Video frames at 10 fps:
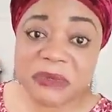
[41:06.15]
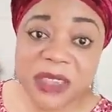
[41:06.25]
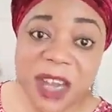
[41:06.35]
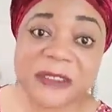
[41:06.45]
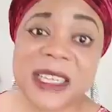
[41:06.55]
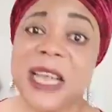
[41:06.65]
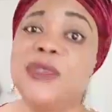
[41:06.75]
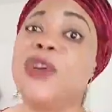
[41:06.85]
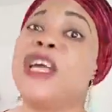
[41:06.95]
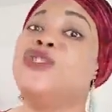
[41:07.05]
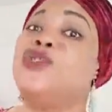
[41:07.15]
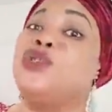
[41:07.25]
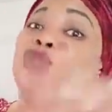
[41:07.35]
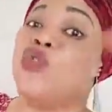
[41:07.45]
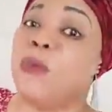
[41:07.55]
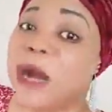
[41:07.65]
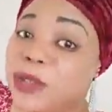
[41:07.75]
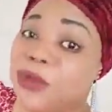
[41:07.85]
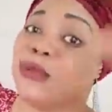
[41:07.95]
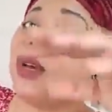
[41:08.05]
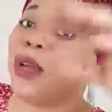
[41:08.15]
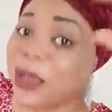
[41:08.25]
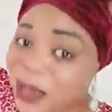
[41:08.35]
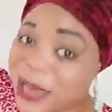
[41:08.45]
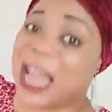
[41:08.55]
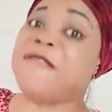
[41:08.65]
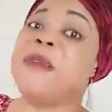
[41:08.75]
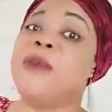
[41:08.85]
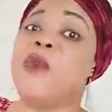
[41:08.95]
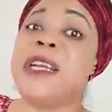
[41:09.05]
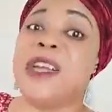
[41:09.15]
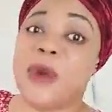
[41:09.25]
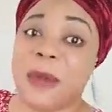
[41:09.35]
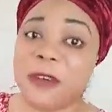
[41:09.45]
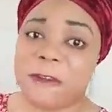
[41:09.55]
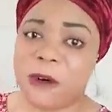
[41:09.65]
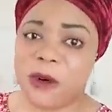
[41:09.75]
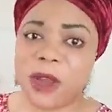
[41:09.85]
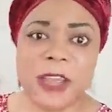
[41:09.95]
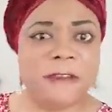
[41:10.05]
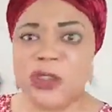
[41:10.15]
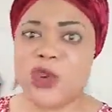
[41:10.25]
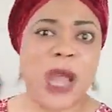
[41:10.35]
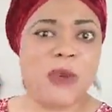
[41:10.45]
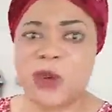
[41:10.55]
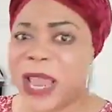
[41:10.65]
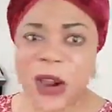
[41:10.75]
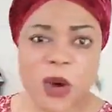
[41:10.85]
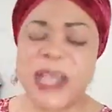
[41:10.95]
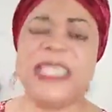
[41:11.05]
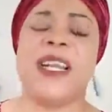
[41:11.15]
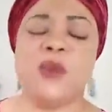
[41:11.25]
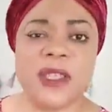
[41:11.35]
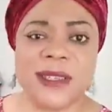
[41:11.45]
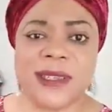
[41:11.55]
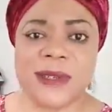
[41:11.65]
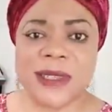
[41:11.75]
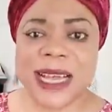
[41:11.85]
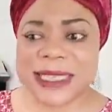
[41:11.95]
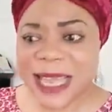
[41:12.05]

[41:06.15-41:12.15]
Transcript: After that, you can choose to go back to life being what they were before. Even though I would not encourage anyone to do that.